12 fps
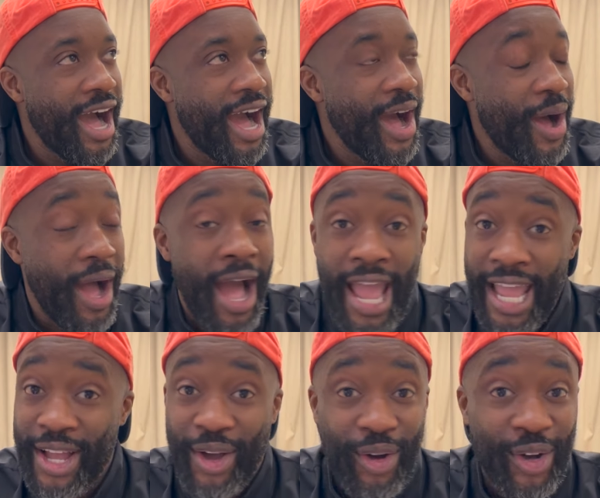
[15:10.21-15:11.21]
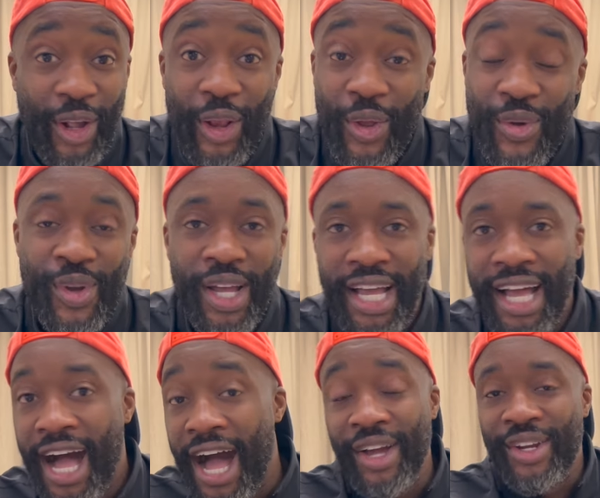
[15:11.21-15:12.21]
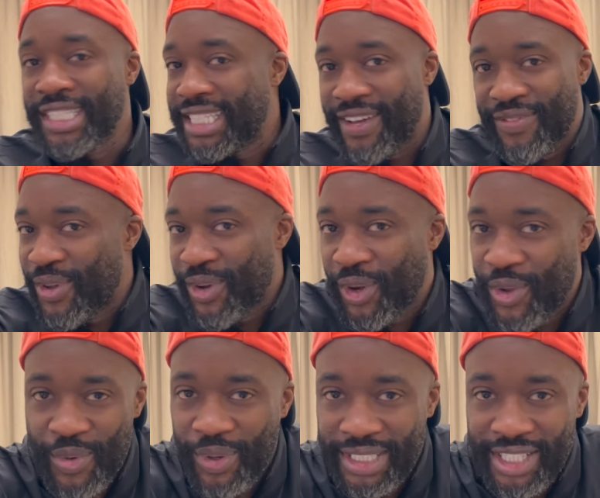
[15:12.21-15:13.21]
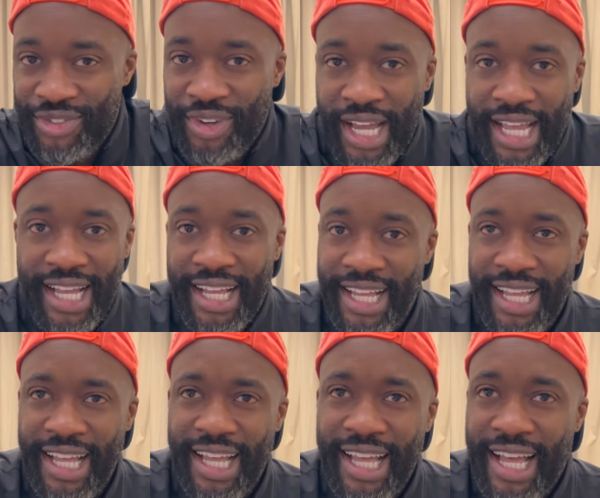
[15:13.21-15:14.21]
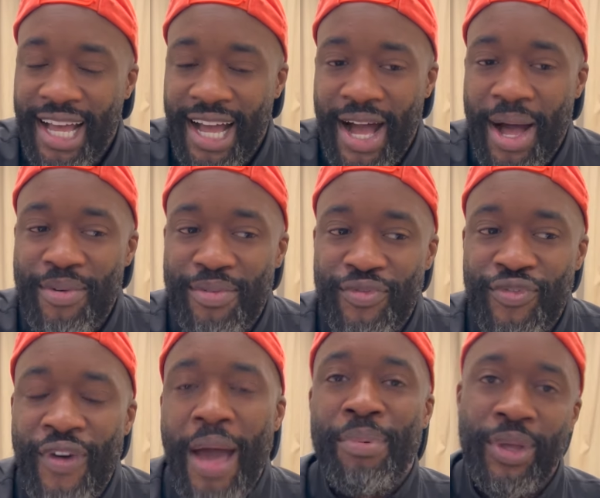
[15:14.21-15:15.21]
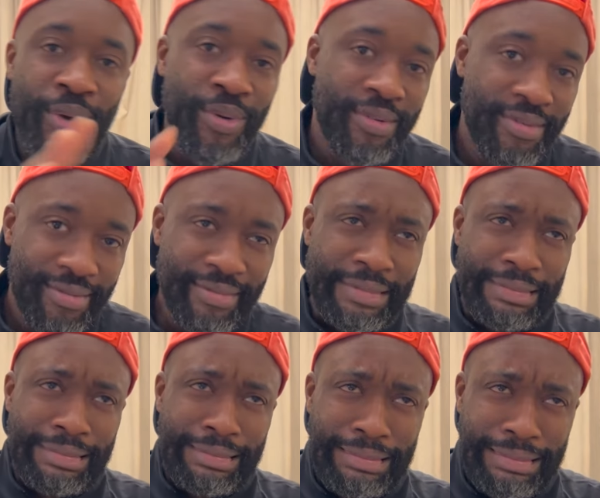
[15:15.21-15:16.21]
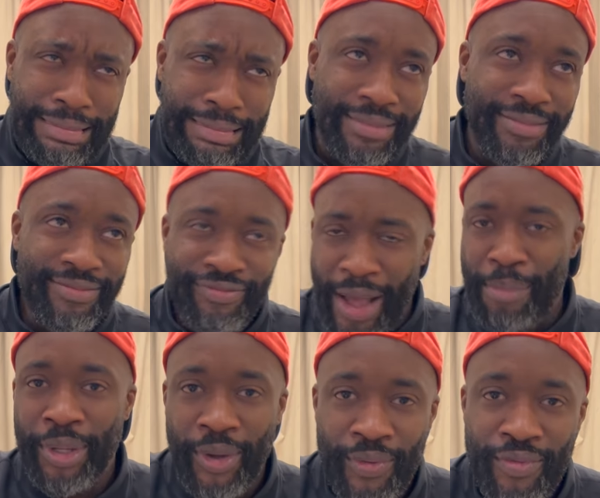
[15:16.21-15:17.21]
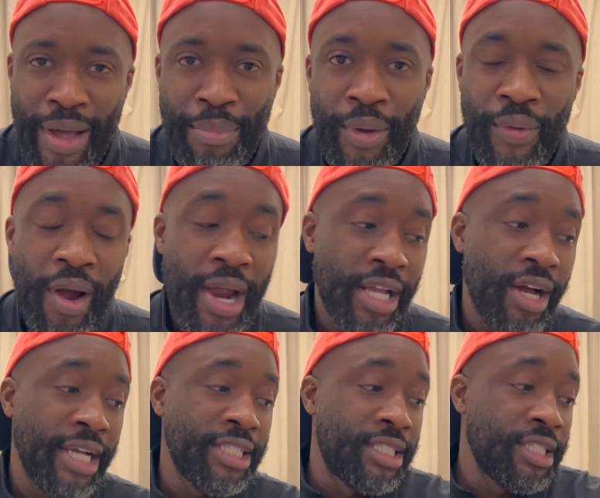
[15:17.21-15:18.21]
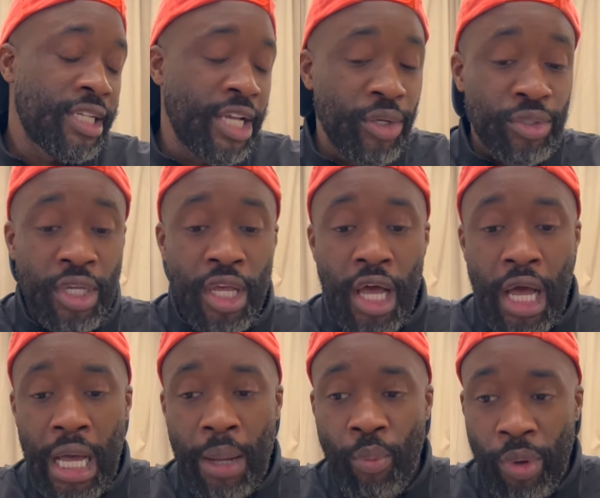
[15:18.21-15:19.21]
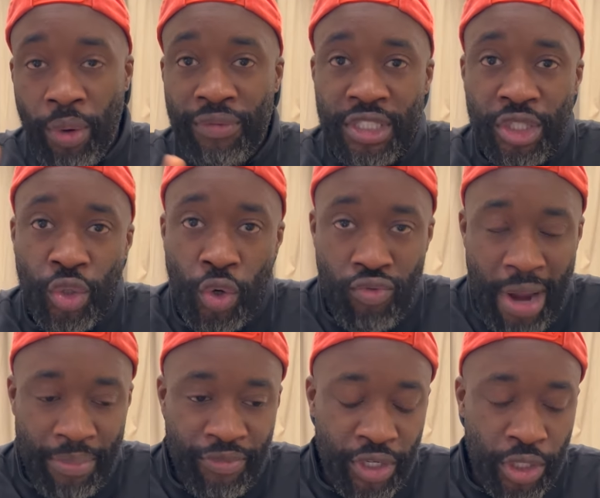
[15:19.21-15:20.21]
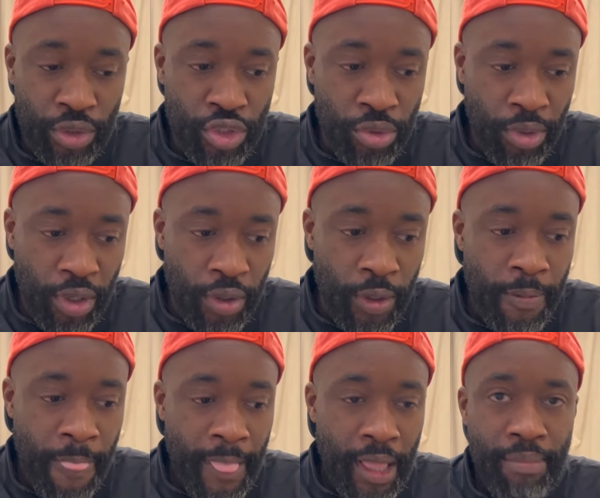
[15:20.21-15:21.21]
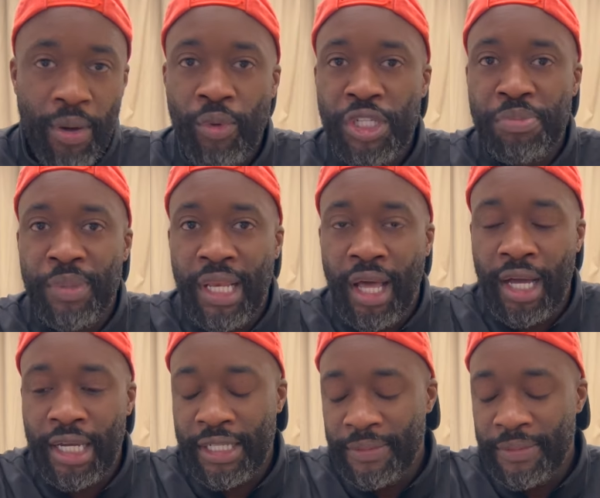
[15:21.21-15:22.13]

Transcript: I ain't got a clue. I honestly have no clue who wins this fight. Fabio. All right, guys, girls, we obviously do a rap video tomorrow, but wish me luck.